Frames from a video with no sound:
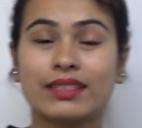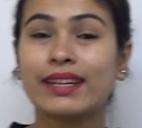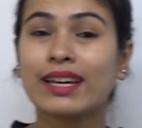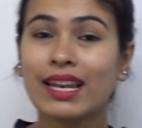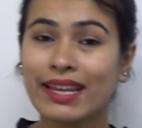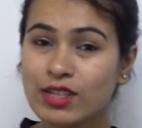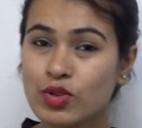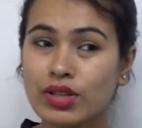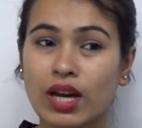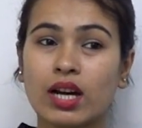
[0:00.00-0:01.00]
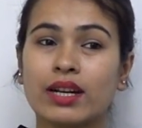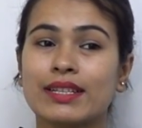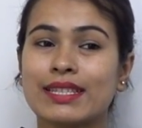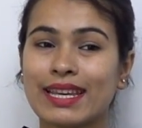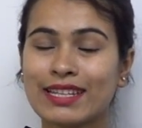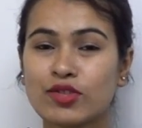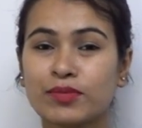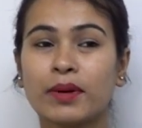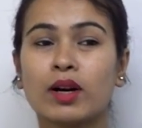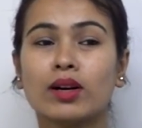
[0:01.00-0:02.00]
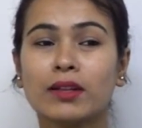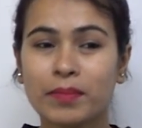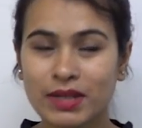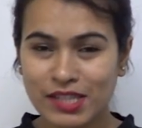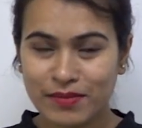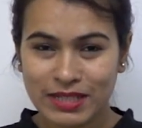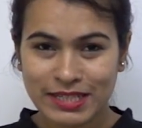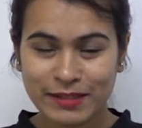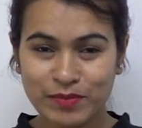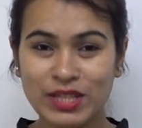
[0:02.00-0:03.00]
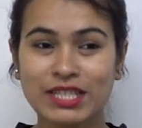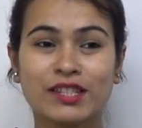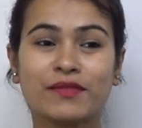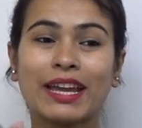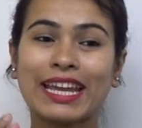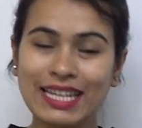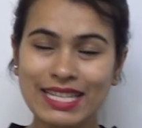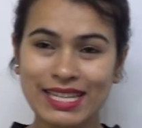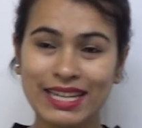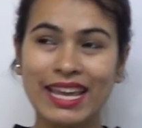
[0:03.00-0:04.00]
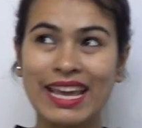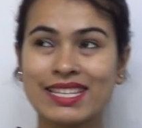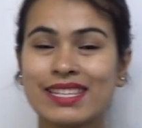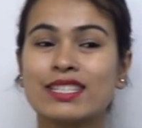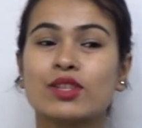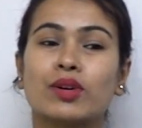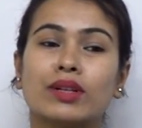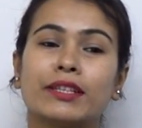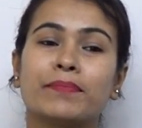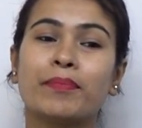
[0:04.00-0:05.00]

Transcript: The collection or a set of all possible subsets of any set S is called the